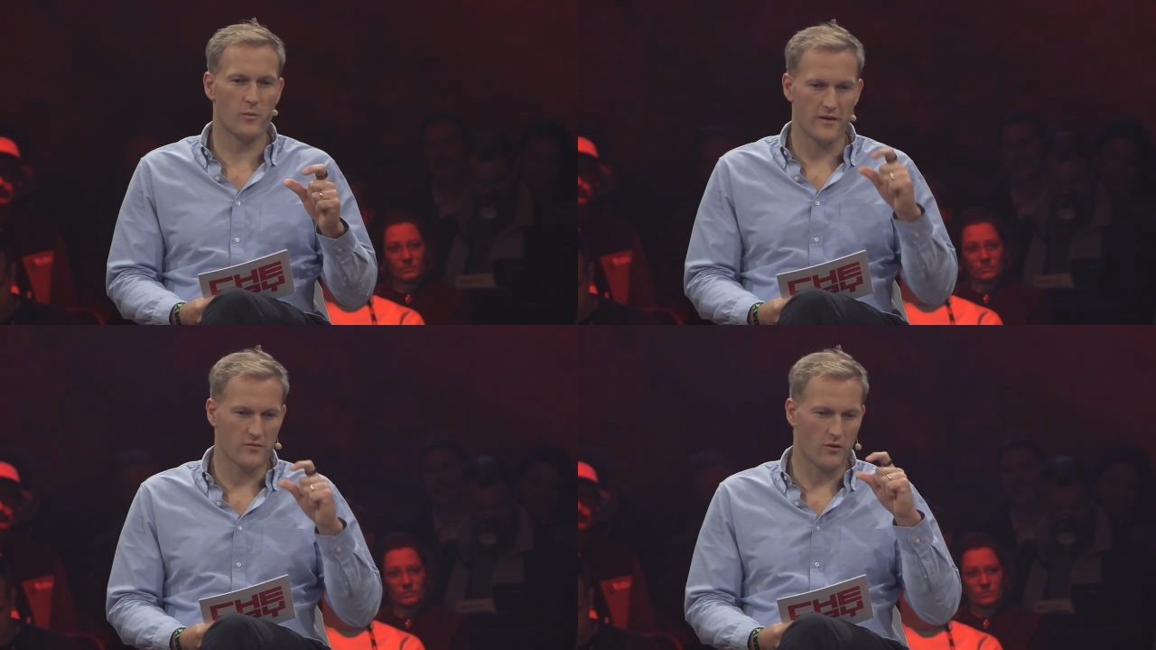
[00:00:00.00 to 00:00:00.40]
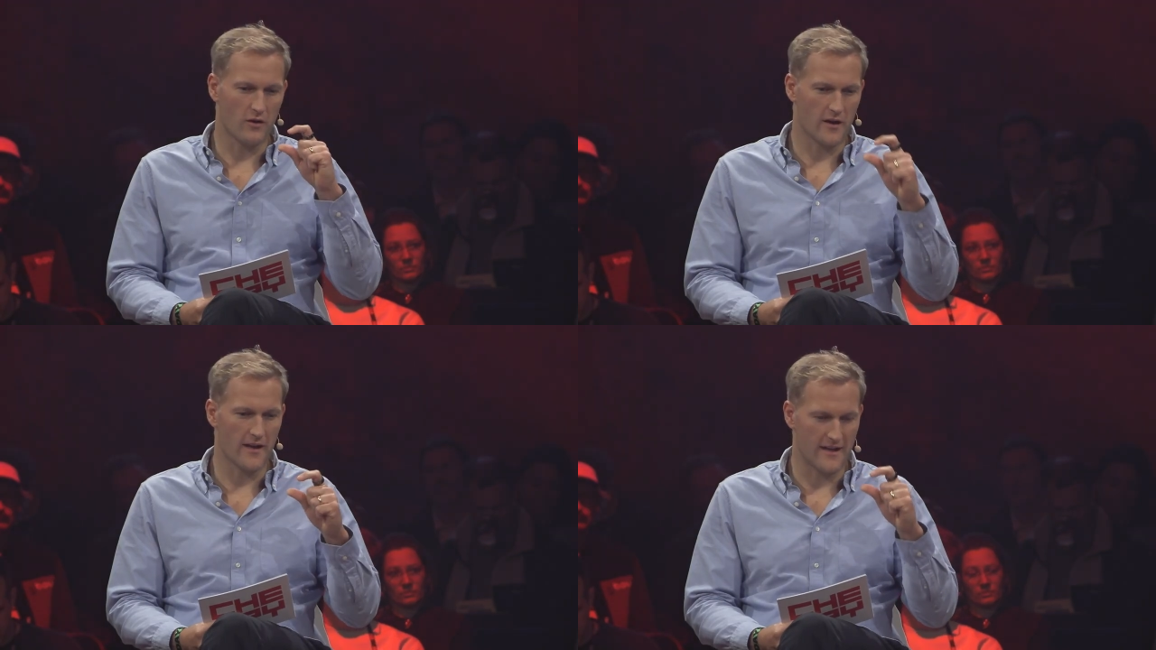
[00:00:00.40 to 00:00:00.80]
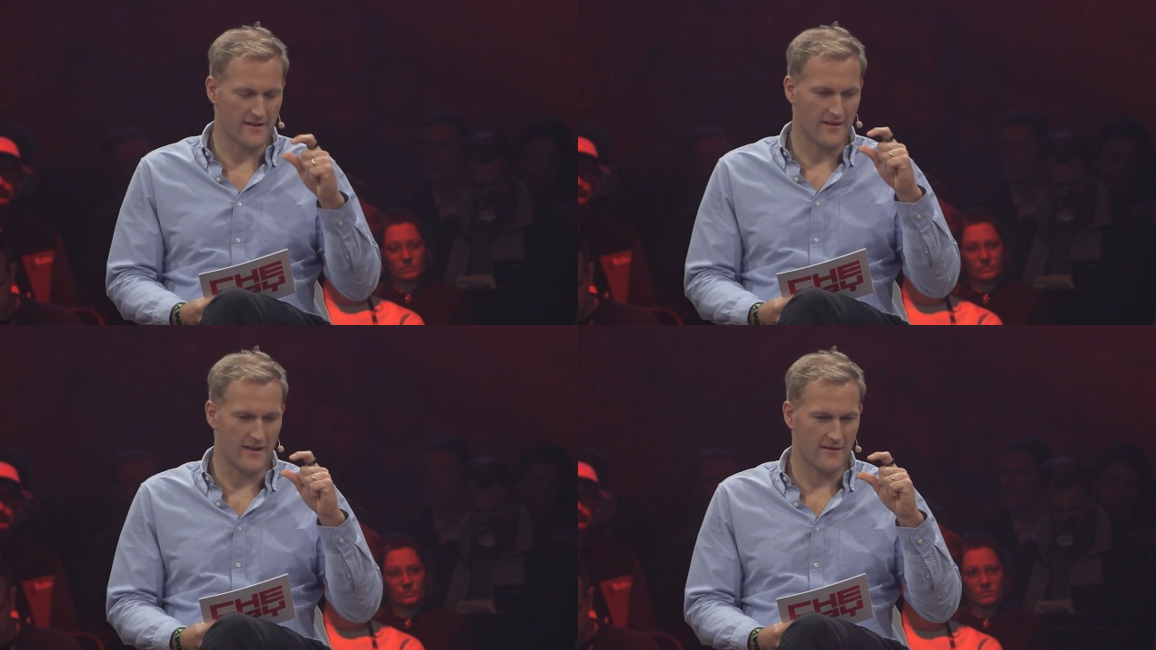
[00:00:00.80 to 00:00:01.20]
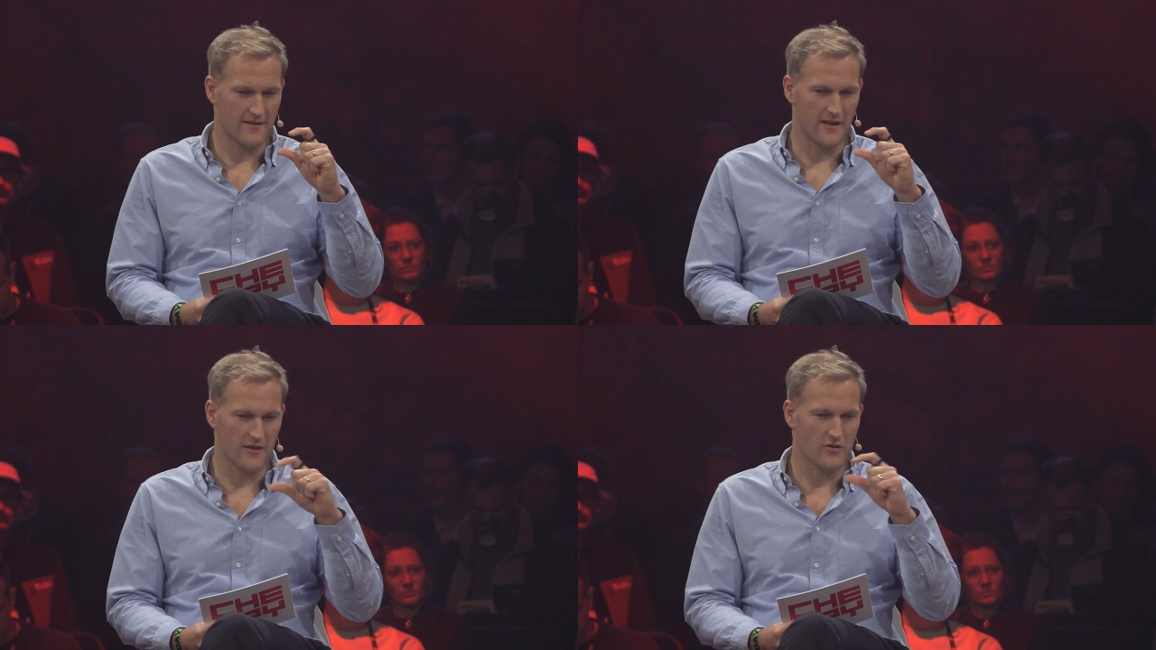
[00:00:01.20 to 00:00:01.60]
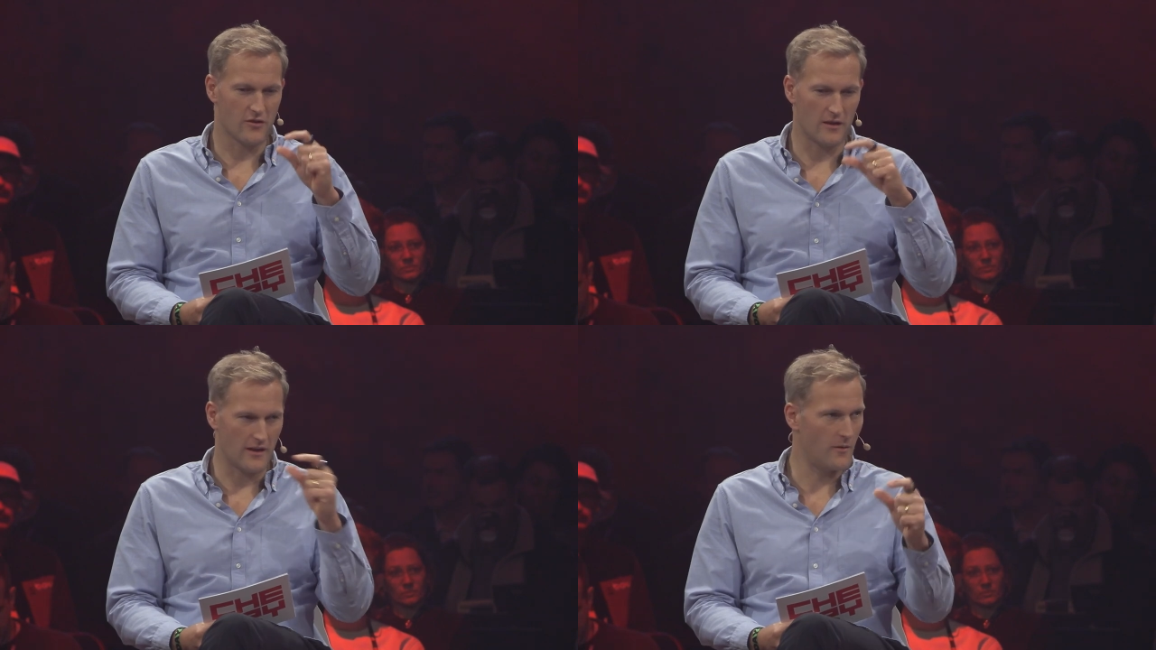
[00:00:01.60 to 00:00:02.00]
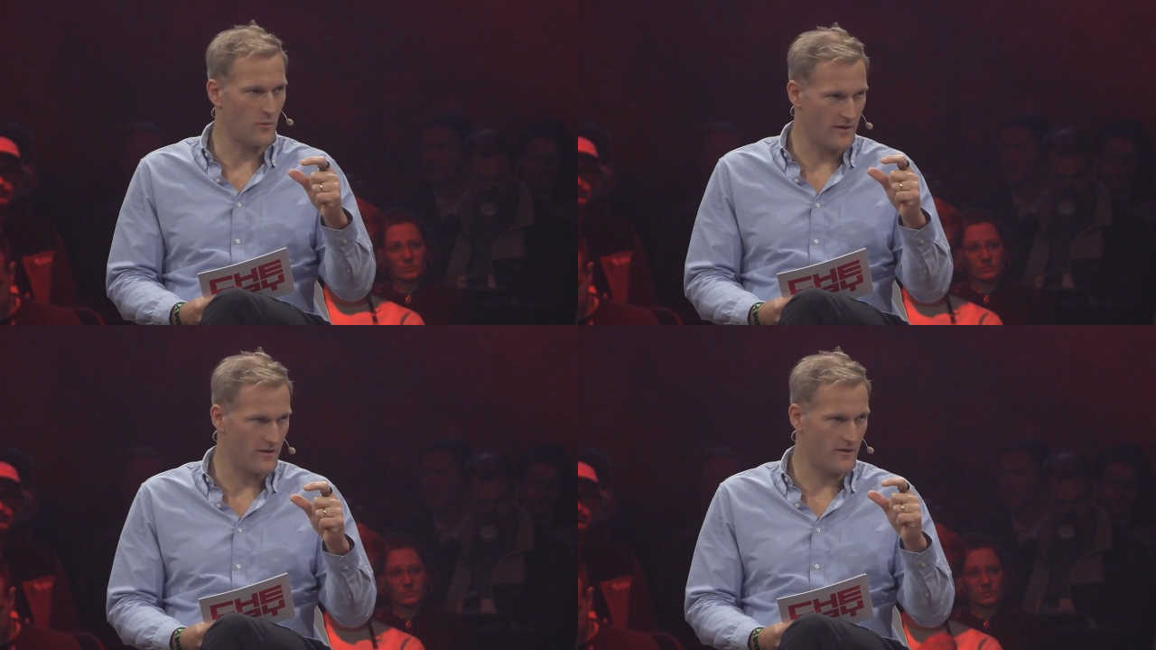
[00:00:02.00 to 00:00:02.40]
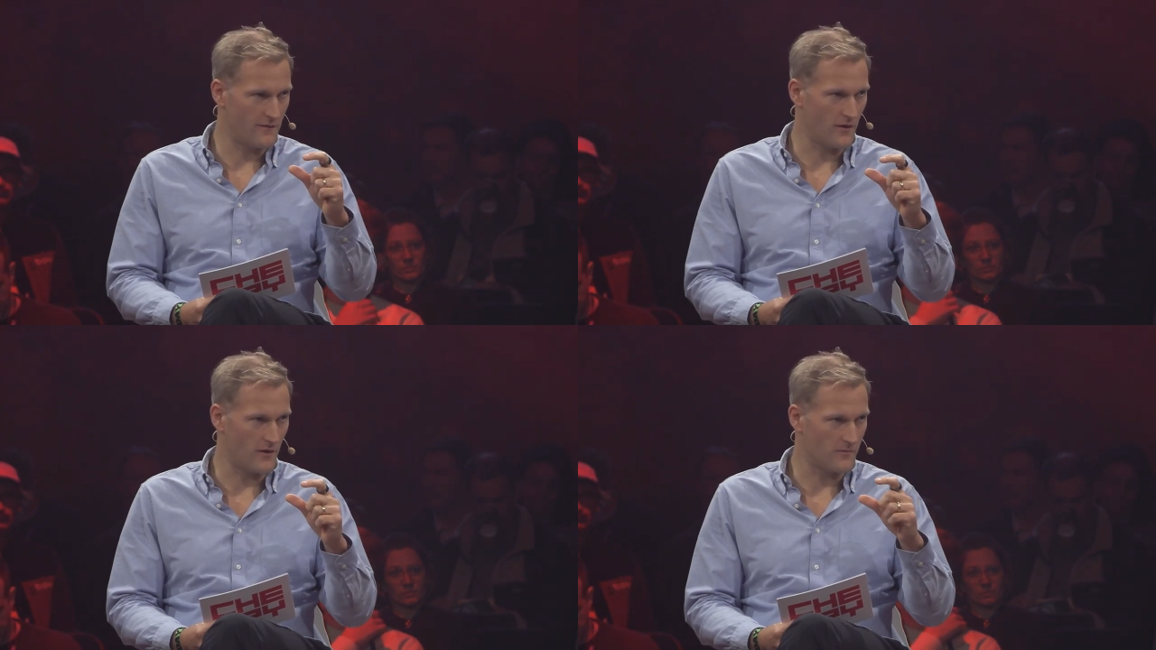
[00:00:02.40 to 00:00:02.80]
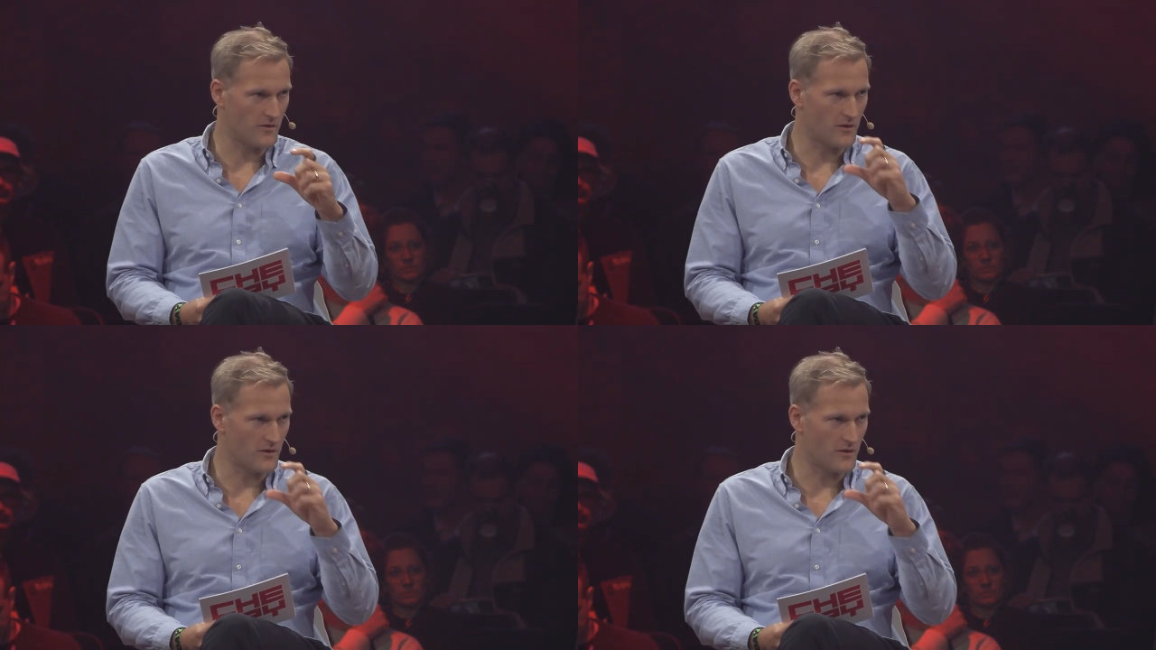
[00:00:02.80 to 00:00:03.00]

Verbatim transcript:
Speaker 1: way to organize that internally within the firm? Do